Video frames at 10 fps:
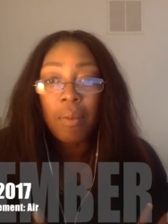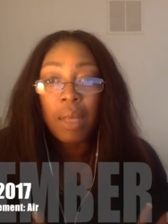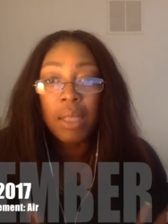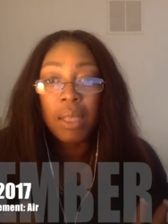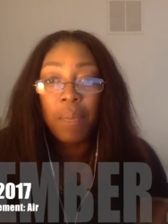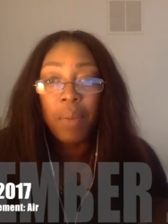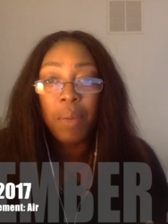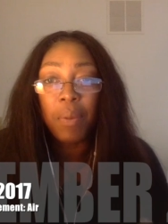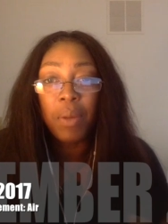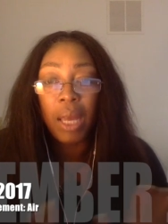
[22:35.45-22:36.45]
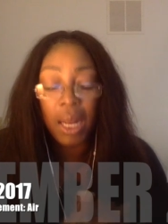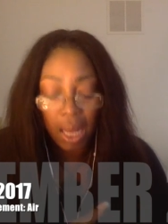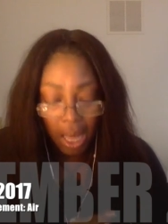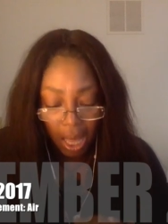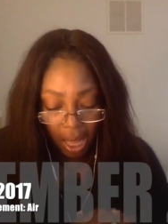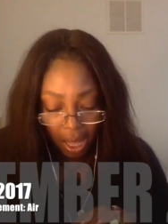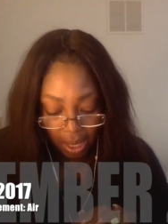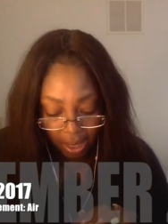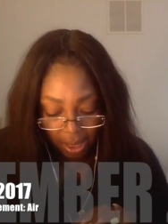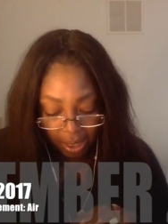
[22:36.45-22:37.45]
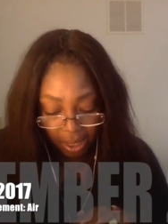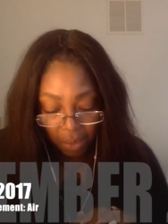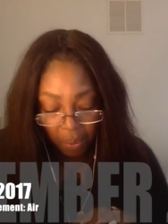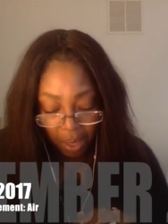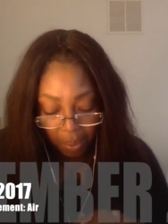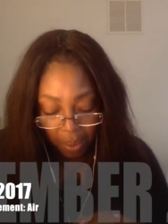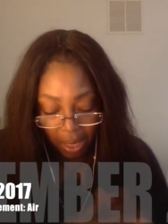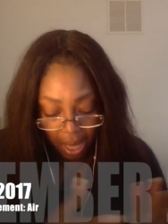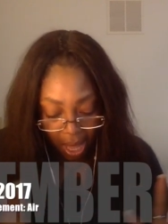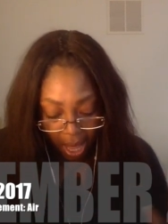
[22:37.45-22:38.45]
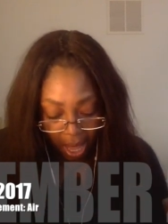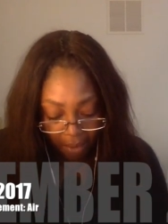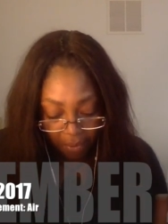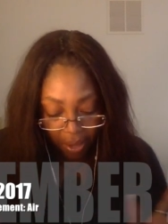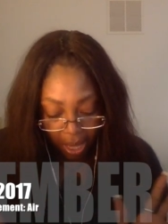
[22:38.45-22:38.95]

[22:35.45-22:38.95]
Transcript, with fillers: some people in the second week will have